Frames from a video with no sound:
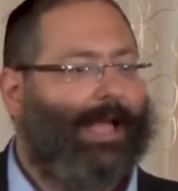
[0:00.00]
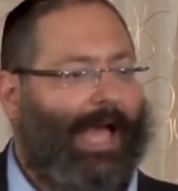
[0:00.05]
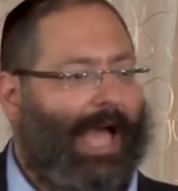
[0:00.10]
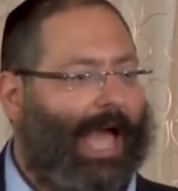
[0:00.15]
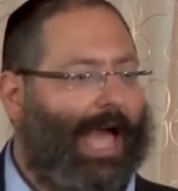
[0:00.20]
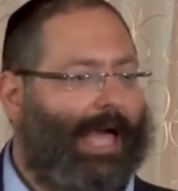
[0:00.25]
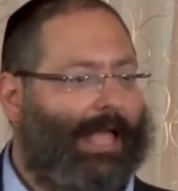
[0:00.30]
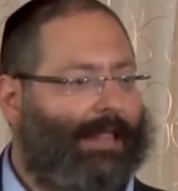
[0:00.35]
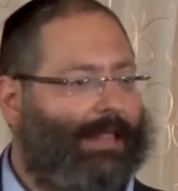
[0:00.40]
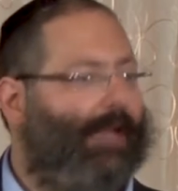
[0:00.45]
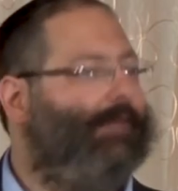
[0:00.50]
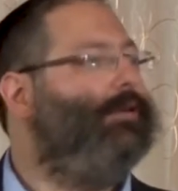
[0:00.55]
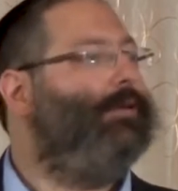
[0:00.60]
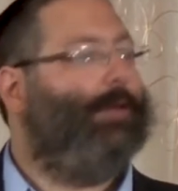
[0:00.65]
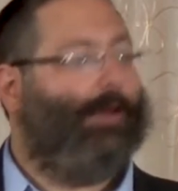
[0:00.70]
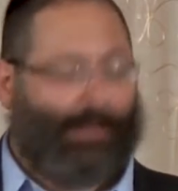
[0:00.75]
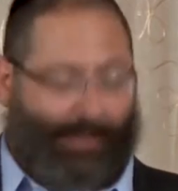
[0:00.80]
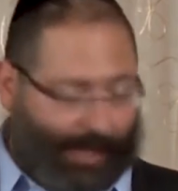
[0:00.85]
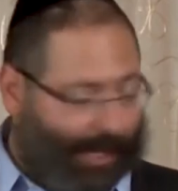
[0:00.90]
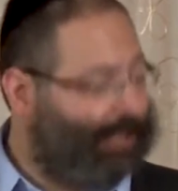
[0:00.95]
And
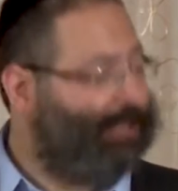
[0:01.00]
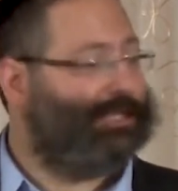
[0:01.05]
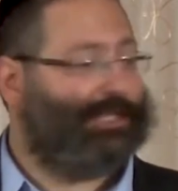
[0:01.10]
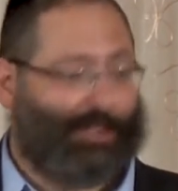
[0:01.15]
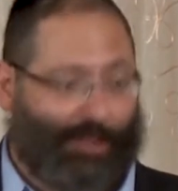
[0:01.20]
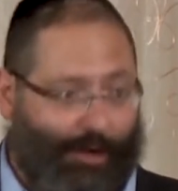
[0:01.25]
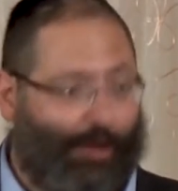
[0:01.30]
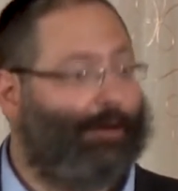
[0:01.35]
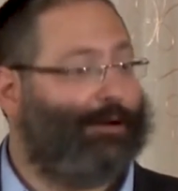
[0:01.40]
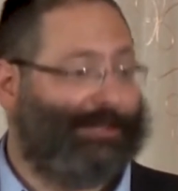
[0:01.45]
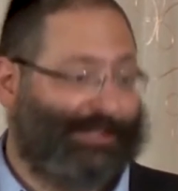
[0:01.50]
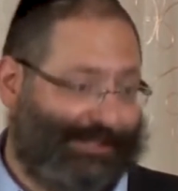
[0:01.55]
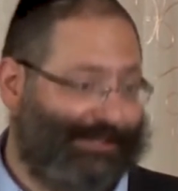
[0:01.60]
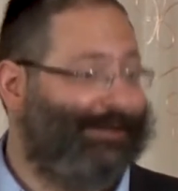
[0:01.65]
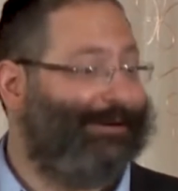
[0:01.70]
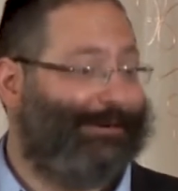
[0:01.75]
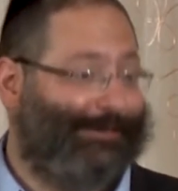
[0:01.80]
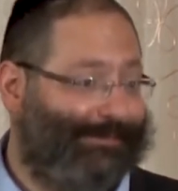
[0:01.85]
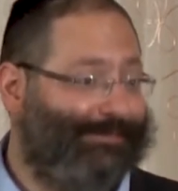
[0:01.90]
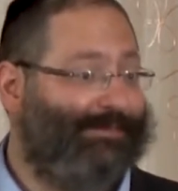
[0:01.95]
everyone is like, sure,
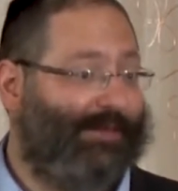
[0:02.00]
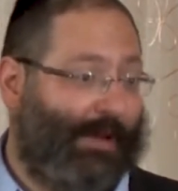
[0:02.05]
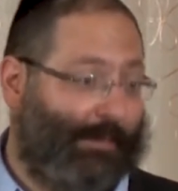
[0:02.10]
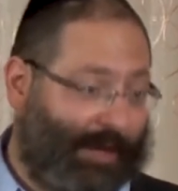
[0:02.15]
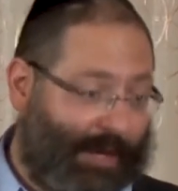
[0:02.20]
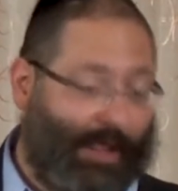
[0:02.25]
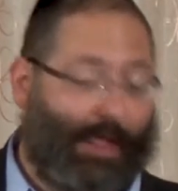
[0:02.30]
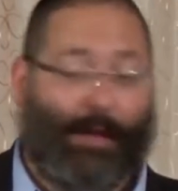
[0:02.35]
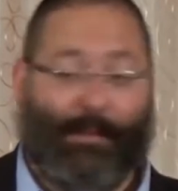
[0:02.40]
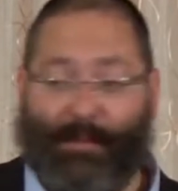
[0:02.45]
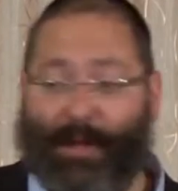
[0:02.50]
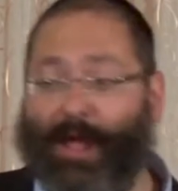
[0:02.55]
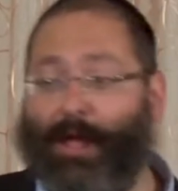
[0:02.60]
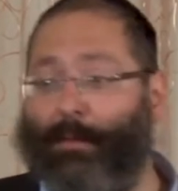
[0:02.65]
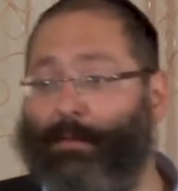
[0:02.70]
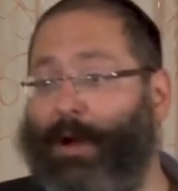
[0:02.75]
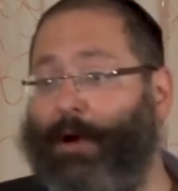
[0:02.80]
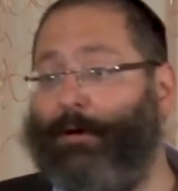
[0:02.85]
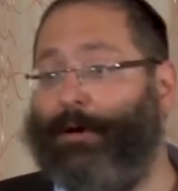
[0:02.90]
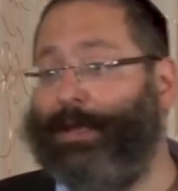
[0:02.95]
sure. I mean,
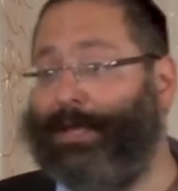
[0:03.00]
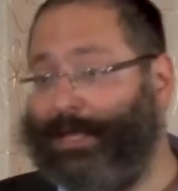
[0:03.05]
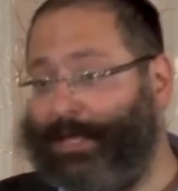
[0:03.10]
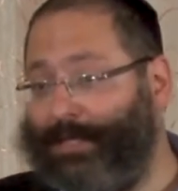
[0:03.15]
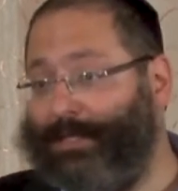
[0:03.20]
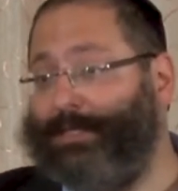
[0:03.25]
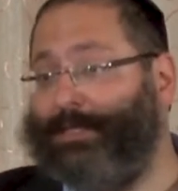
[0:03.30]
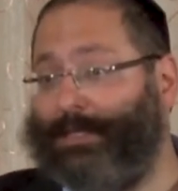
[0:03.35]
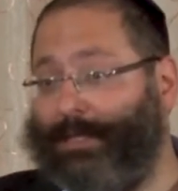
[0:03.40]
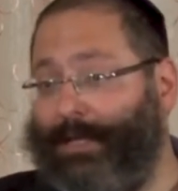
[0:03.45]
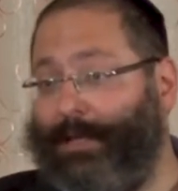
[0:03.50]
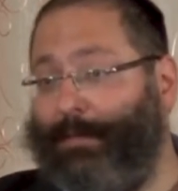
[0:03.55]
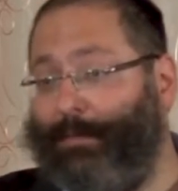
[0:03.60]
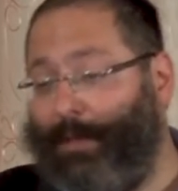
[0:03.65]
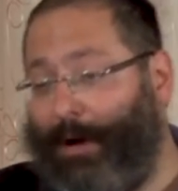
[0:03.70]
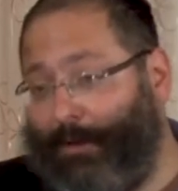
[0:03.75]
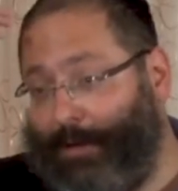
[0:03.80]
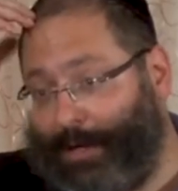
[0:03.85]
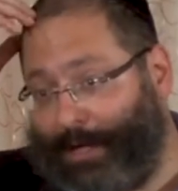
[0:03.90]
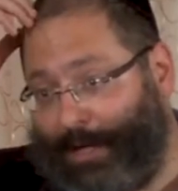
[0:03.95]
Americans,
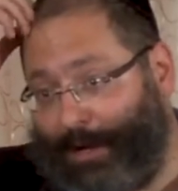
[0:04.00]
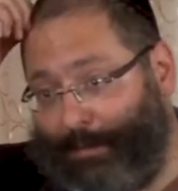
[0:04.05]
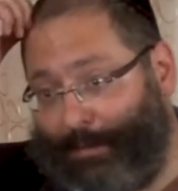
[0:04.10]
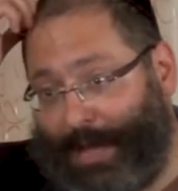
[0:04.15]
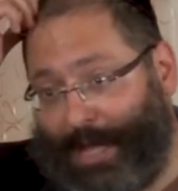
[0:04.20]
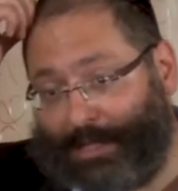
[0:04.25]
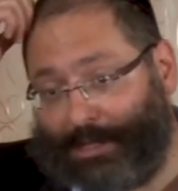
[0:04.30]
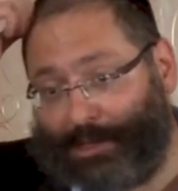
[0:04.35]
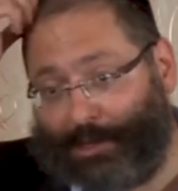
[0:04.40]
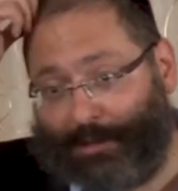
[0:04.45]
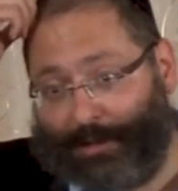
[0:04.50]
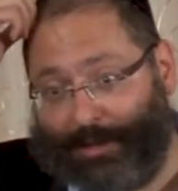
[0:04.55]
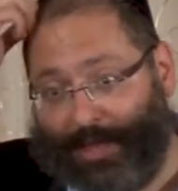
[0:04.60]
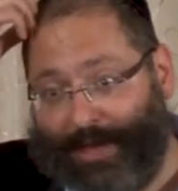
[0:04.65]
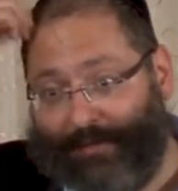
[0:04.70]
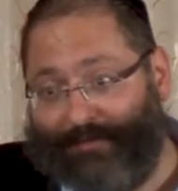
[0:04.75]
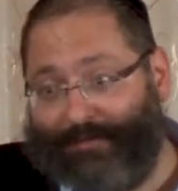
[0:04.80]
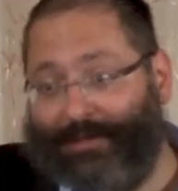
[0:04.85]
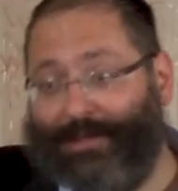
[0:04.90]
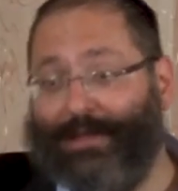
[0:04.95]
American ambassador
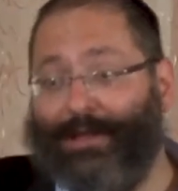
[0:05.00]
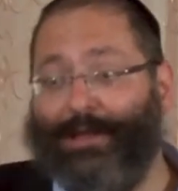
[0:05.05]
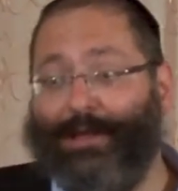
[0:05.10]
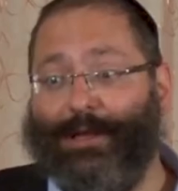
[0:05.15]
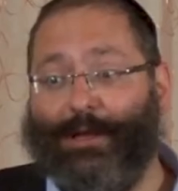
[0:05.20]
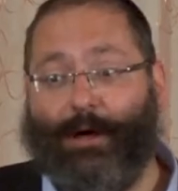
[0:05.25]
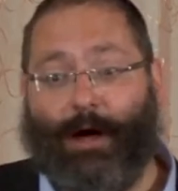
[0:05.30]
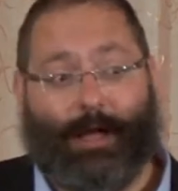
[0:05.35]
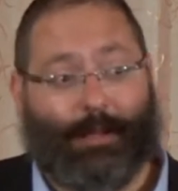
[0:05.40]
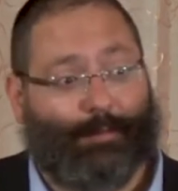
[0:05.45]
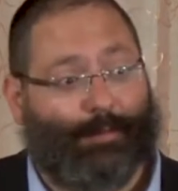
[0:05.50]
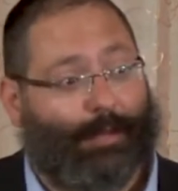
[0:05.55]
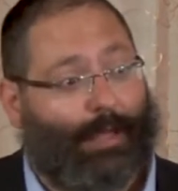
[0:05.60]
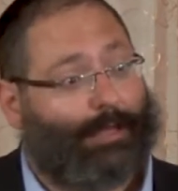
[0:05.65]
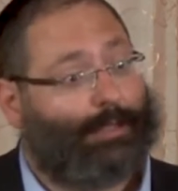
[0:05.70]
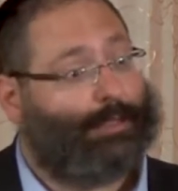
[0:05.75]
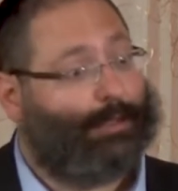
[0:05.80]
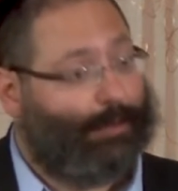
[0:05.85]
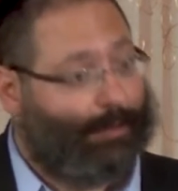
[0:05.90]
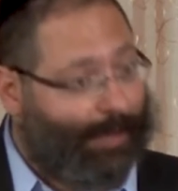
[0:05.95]
left. God
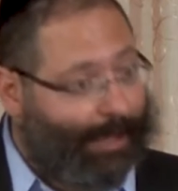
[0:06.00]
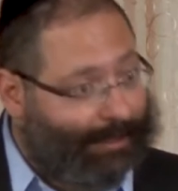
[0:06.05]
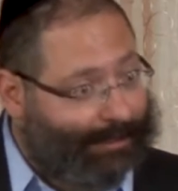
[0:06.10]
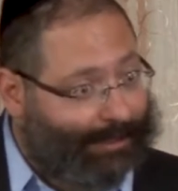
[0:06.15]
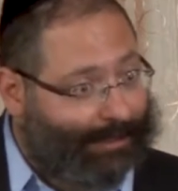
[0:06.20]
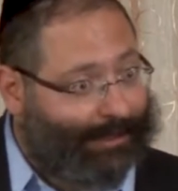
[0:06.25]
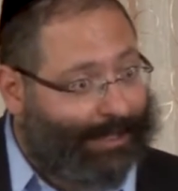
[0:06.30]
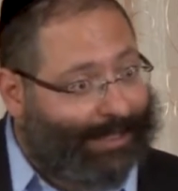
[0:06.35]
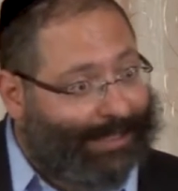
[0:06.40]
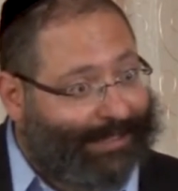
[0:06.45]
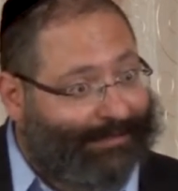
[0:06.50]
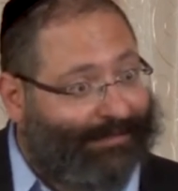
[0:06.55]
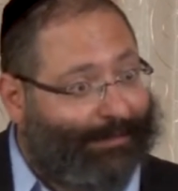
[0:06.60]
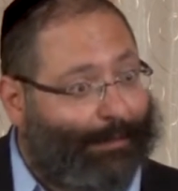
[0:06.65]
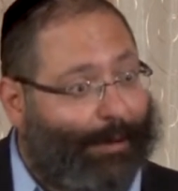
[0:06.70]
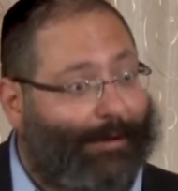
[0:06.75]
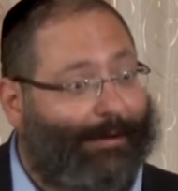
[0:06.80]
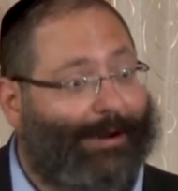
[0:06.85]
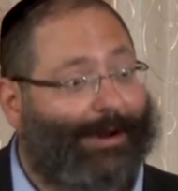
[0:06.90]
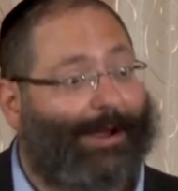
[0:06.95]
bless the United States of
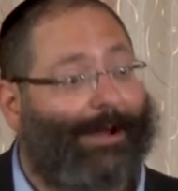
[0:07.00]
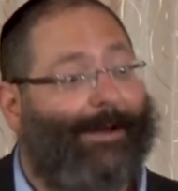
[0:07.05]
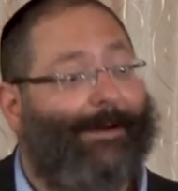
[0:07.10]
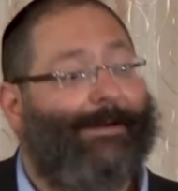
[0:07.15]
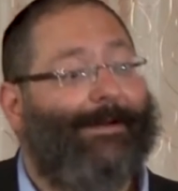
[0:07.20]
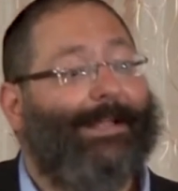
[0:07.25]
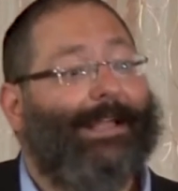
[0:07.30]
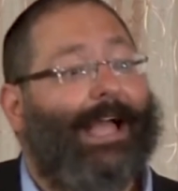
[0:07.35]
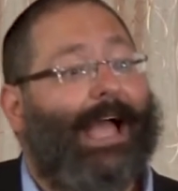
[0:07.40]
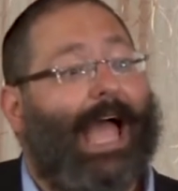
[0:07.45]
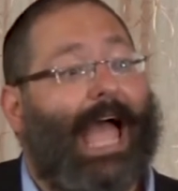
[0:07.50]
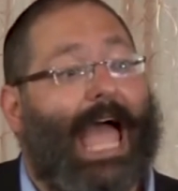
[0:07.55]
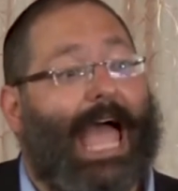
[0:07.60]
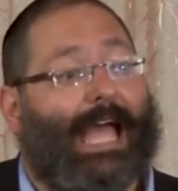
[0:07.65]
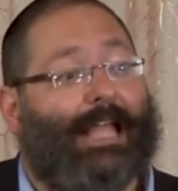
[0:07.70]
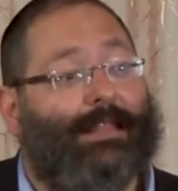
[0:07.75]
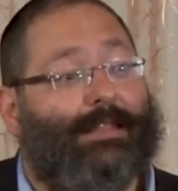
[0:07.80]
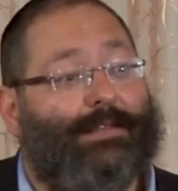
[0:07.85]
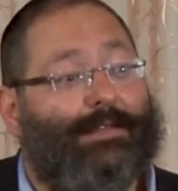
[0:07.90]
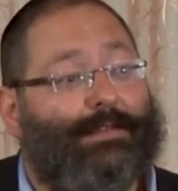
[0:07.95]
America.
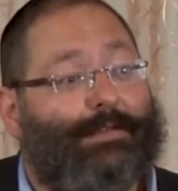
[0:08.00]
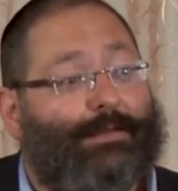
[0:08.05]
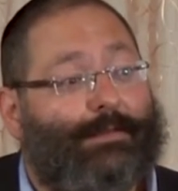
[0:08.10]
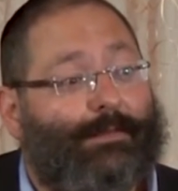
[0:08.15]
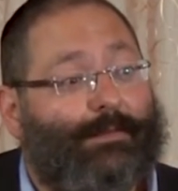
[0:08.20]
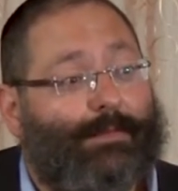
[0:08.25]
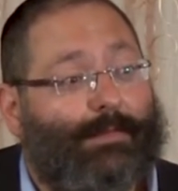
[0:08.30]
And